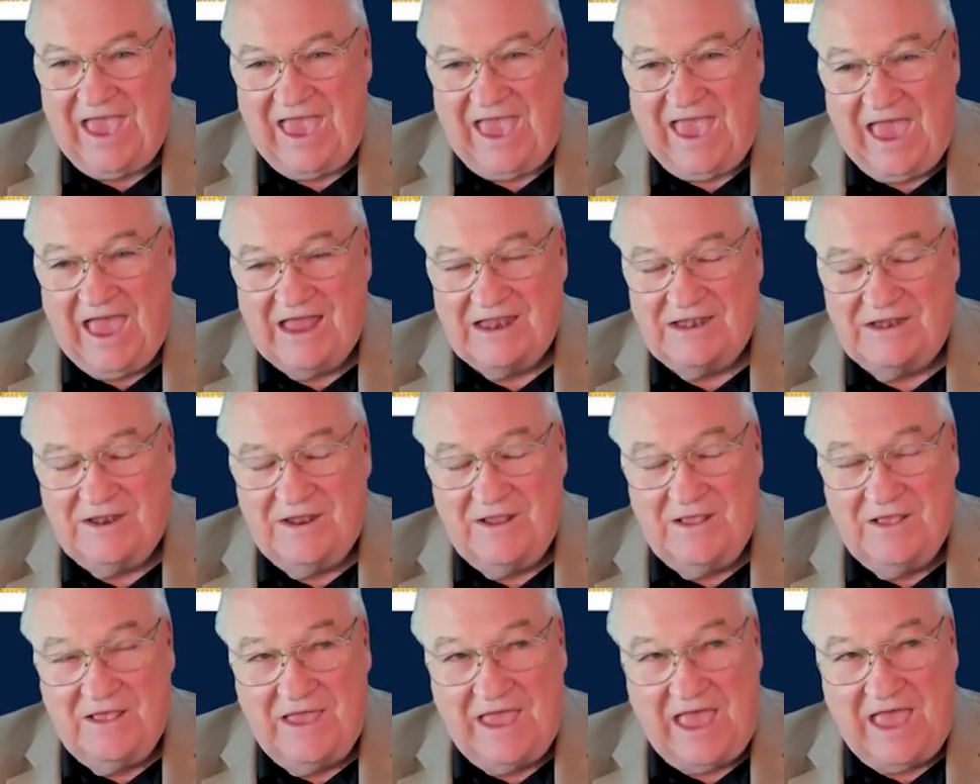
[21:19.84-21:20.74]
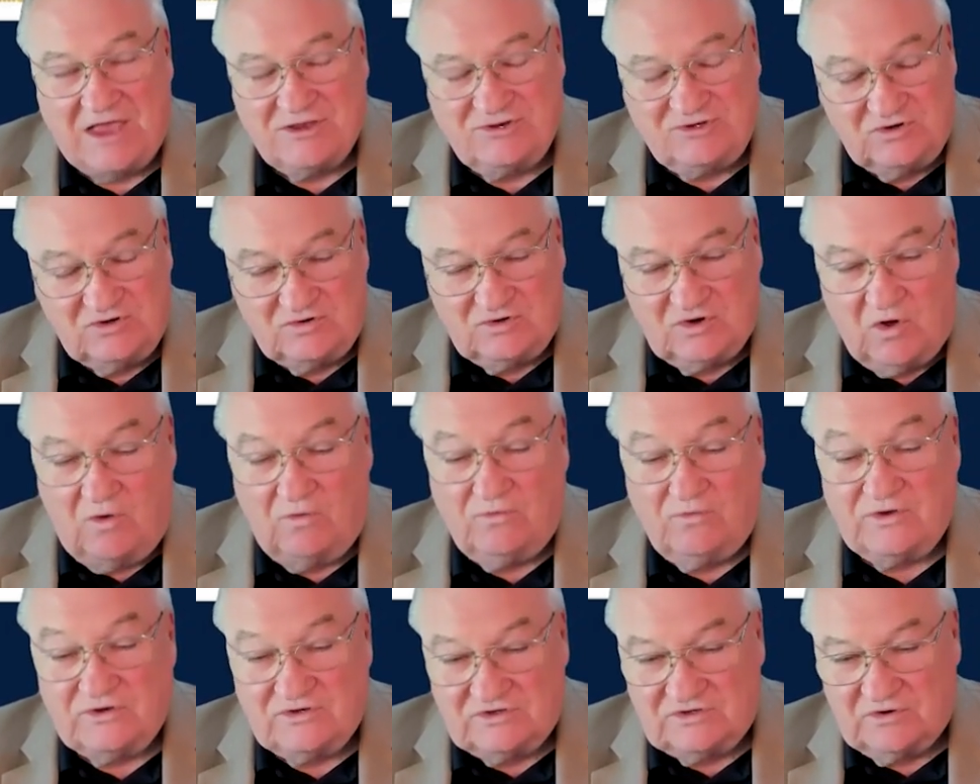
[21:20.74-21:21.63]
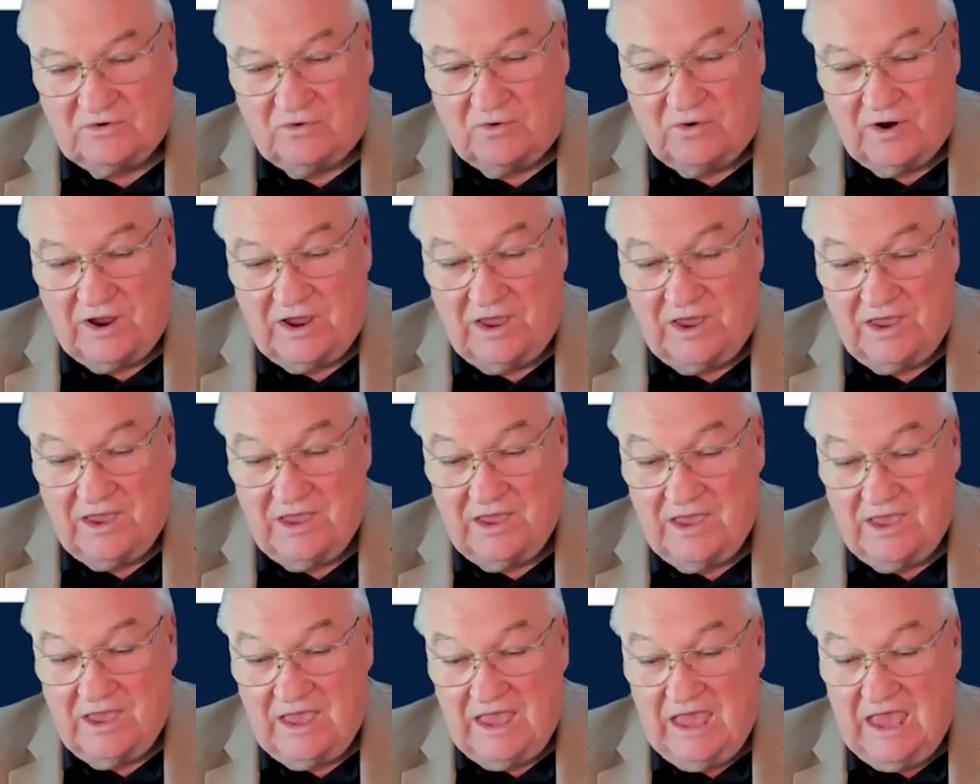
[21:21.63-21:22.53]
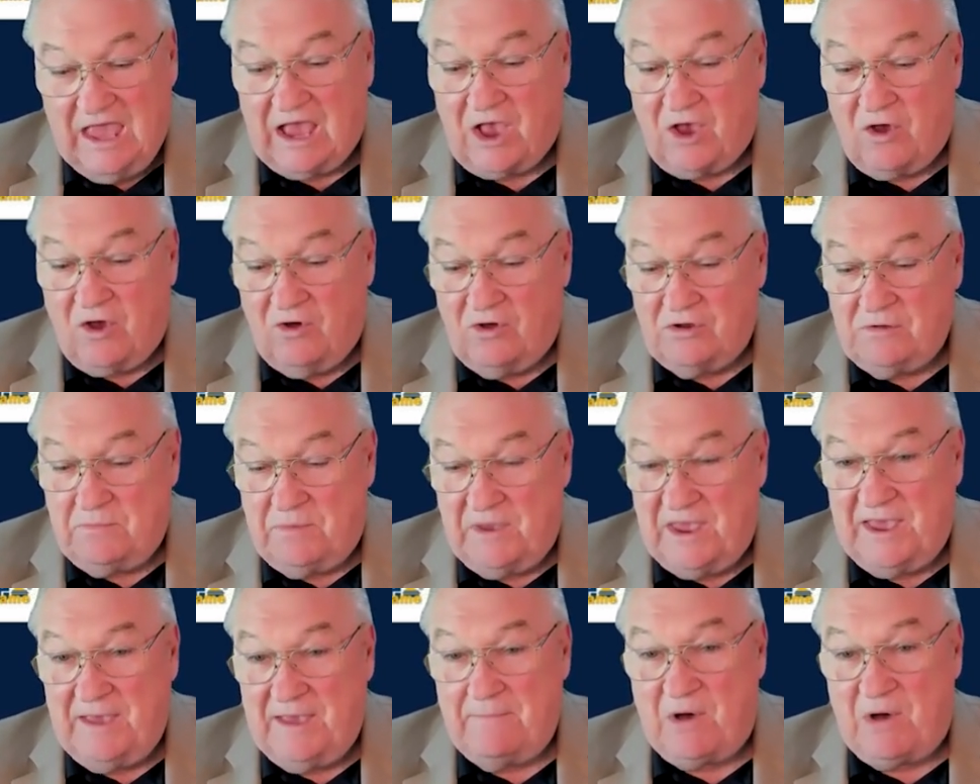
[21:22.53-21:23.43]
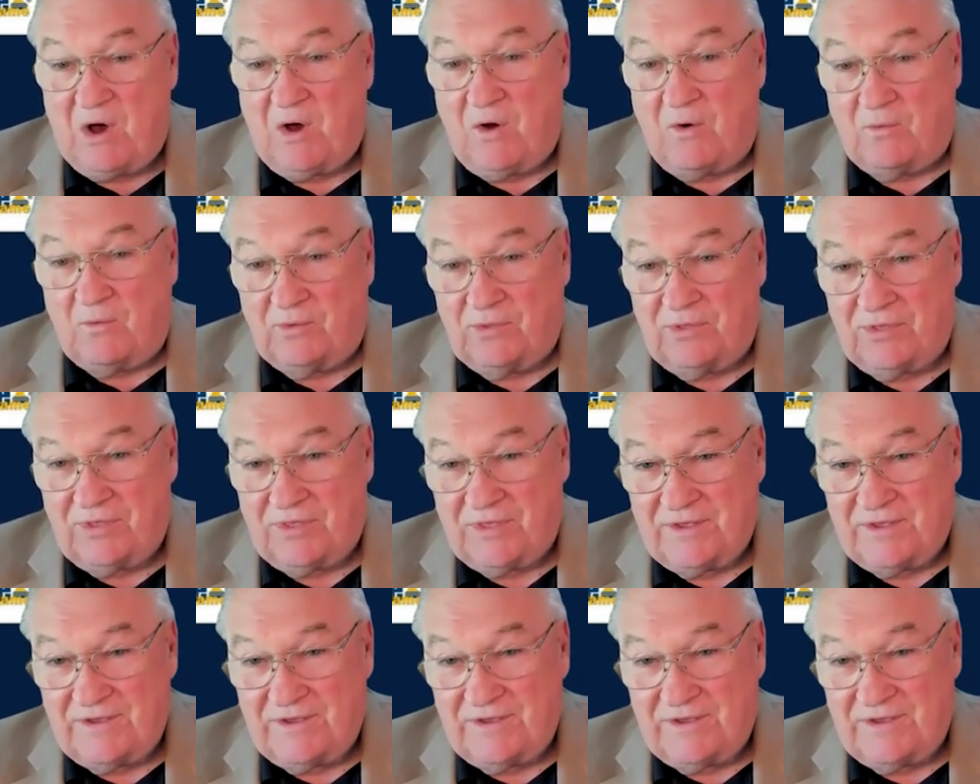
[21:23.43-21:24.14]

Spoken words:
And as you told the story, it could be both.